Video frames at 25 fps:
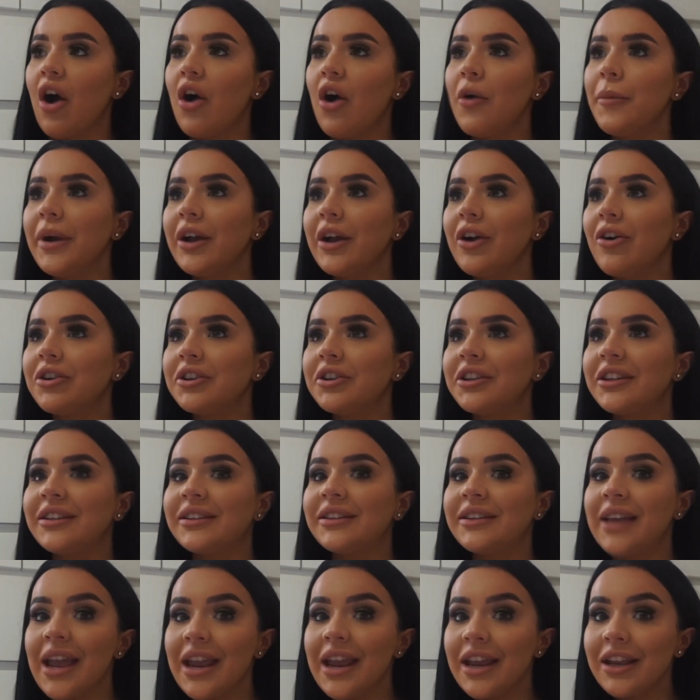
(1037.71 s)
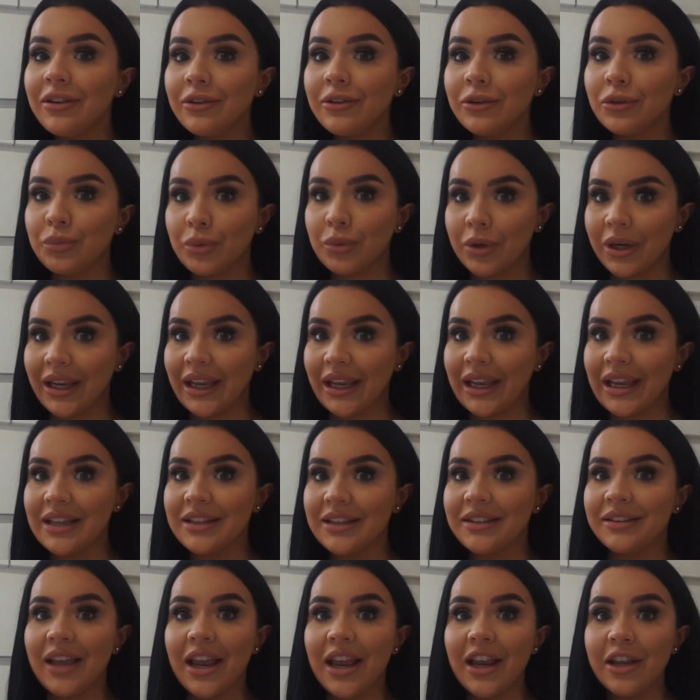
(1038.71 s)
Oh my god,
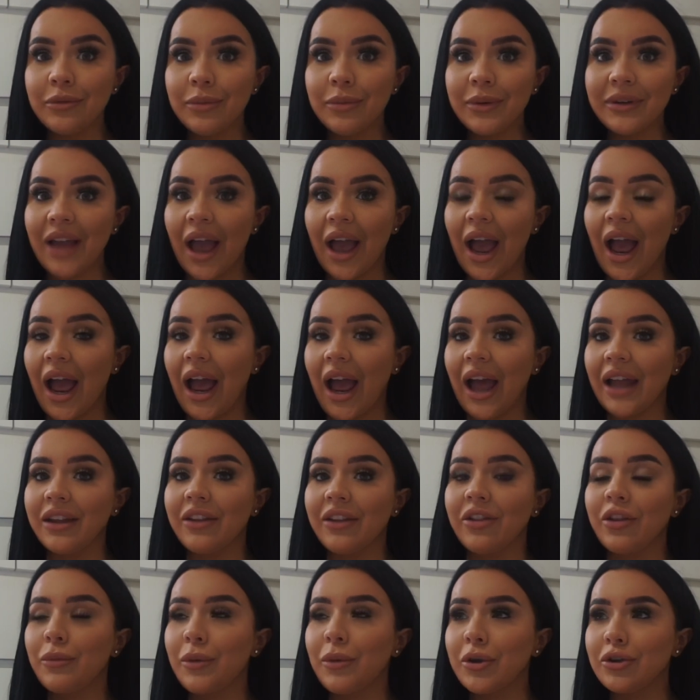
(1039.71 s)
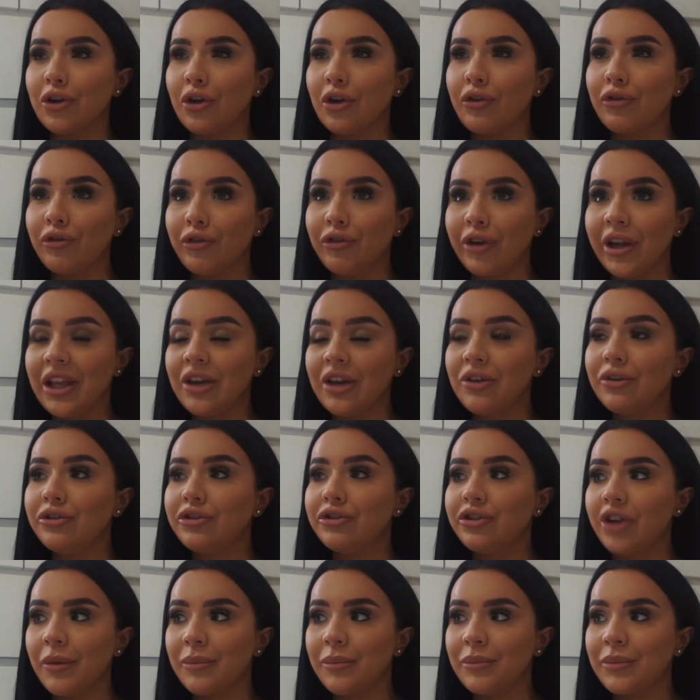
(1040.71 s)
Sainsburys had the most unreal
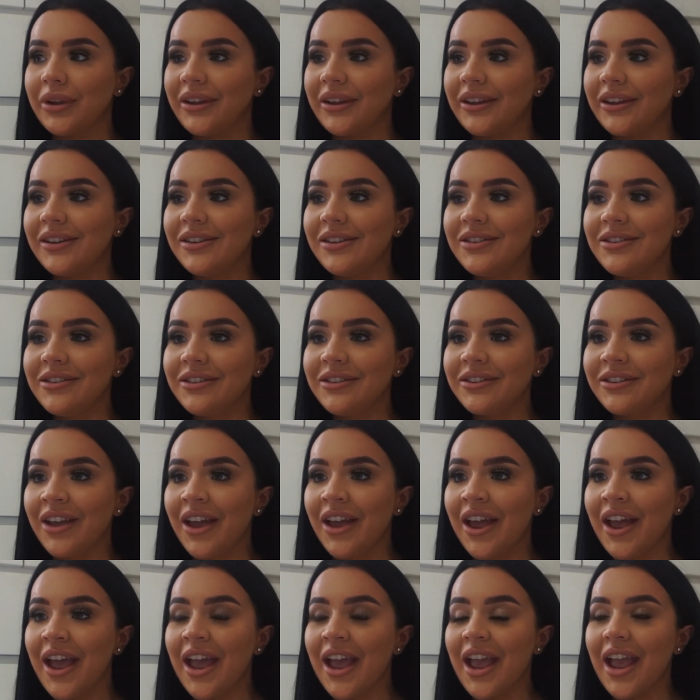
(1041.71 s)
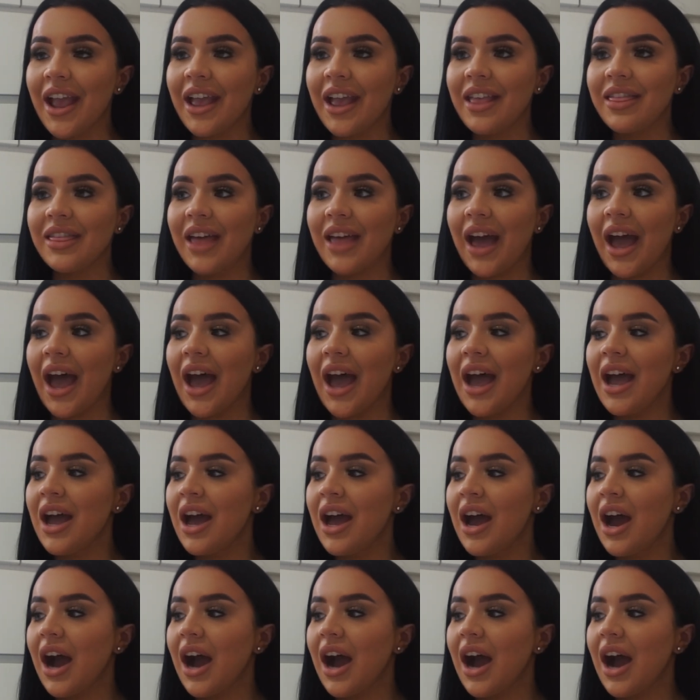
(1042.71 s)
jumpers in there.